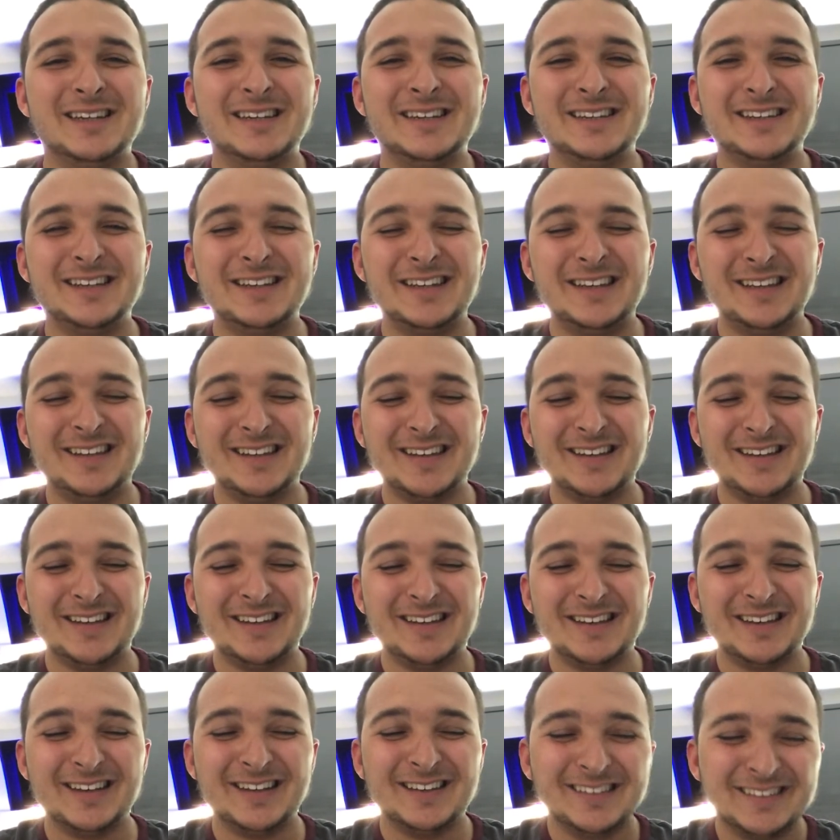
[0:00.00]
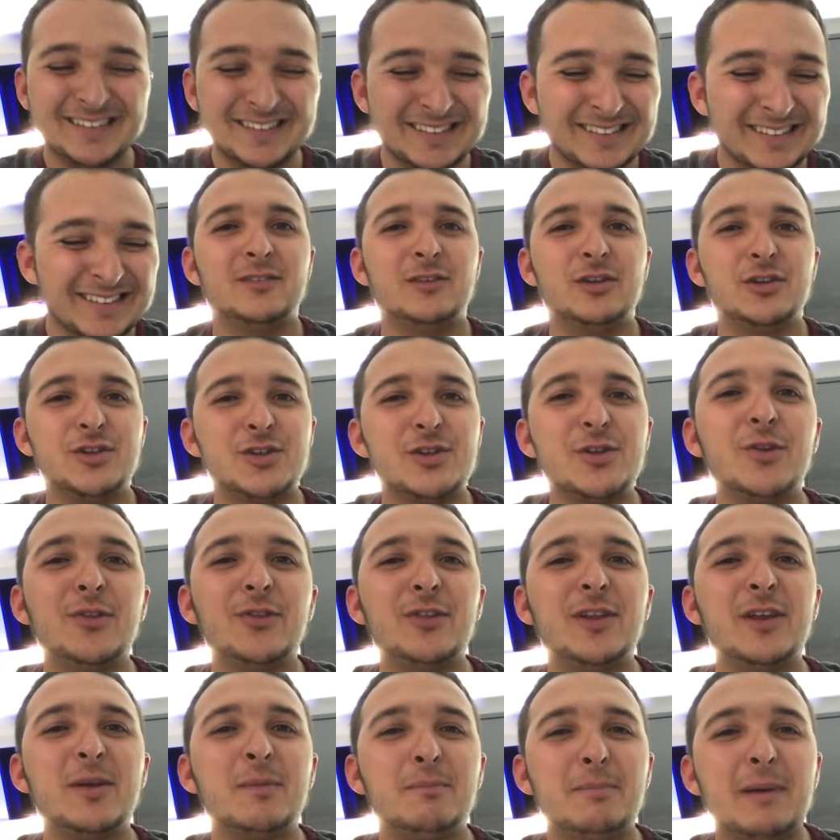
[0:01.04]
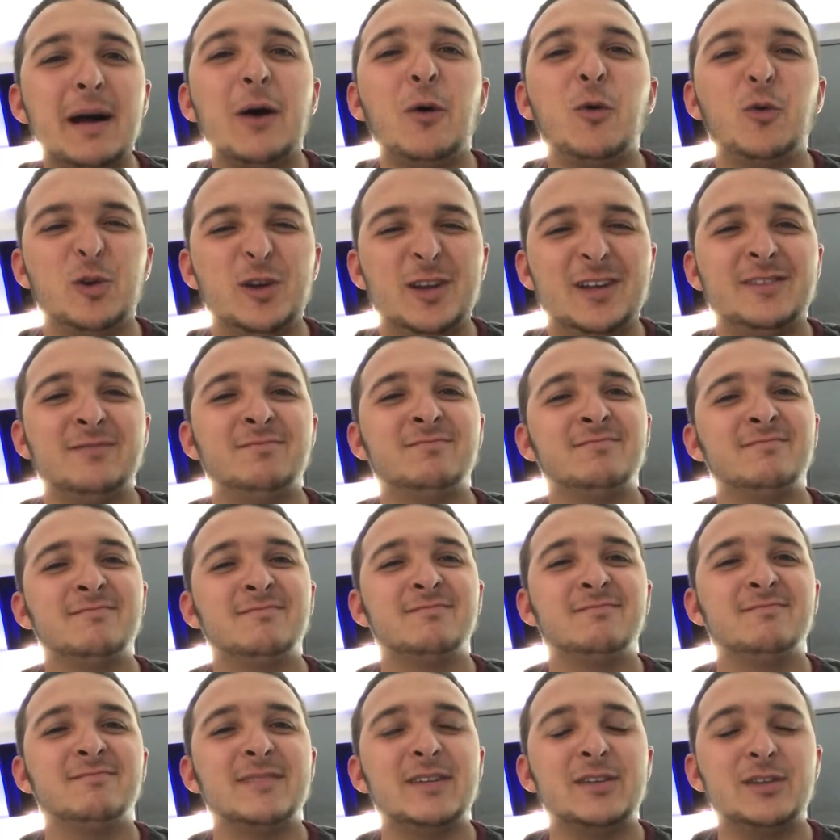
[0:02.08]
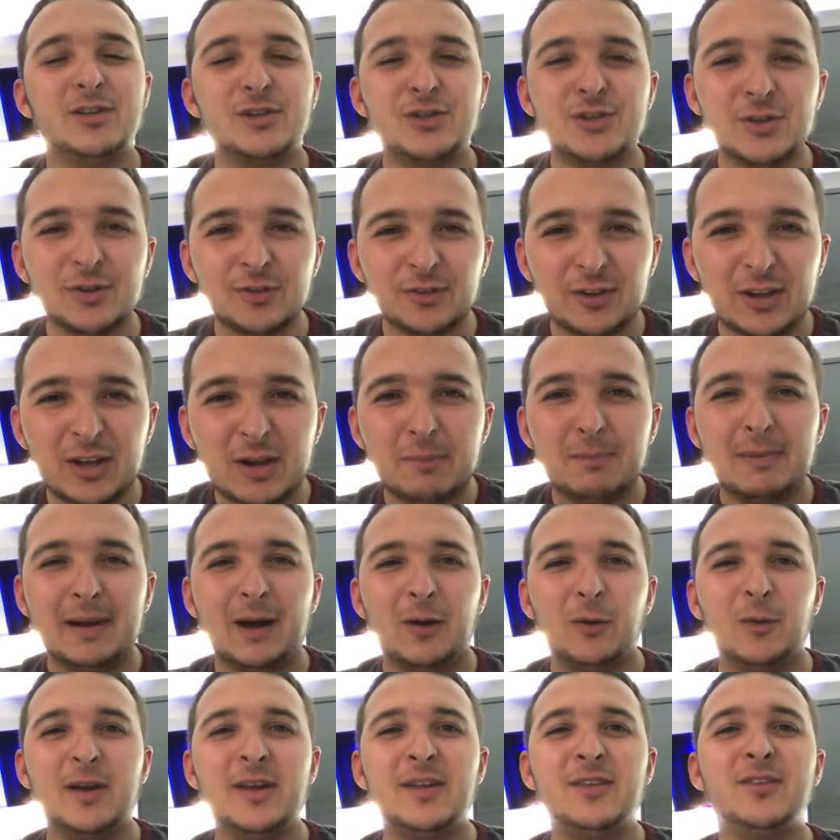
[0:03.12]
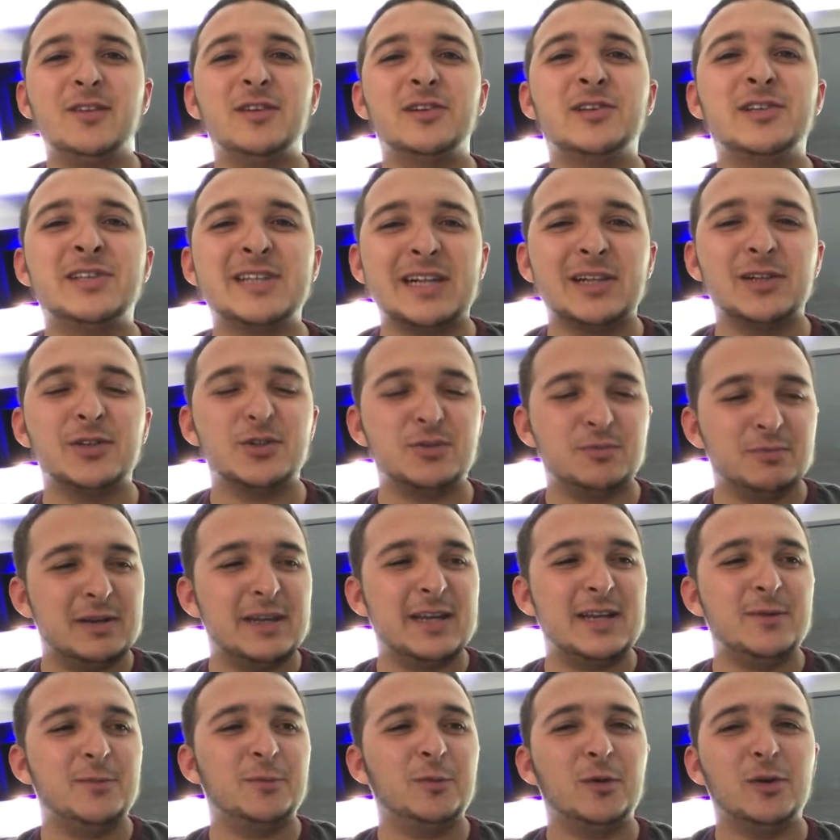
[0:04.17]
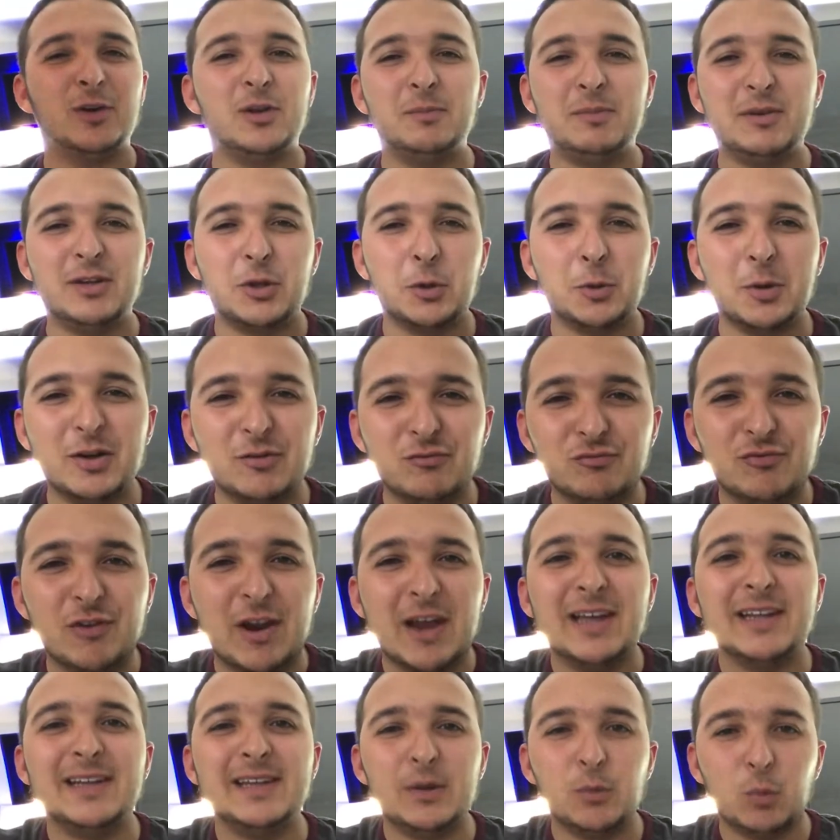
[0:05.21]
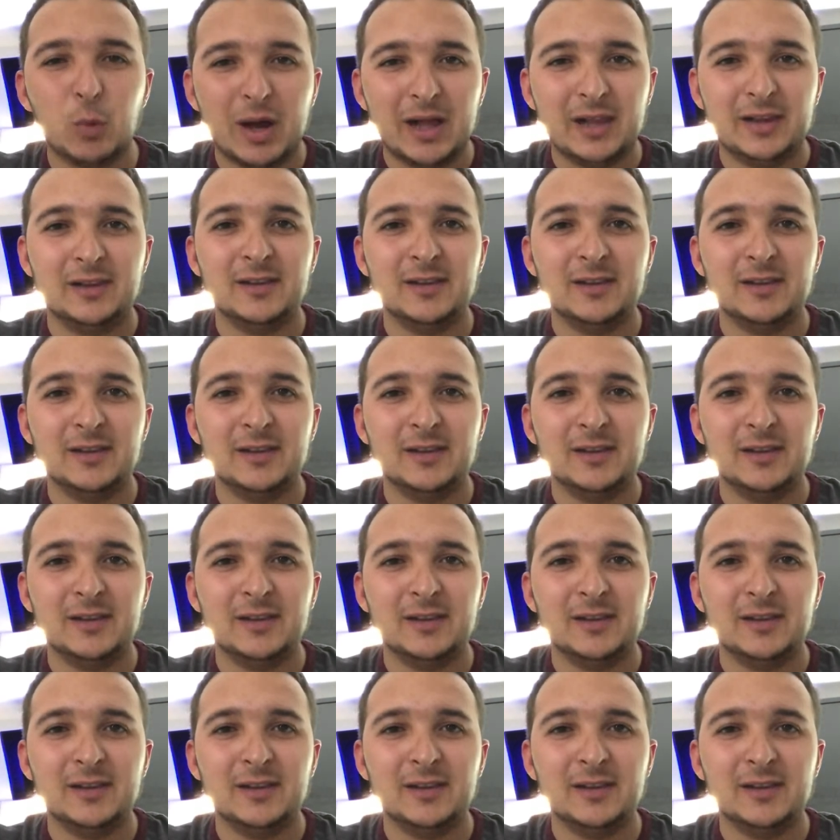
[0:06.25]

There's something about it. There's something about it that tells me we're going to be doing really well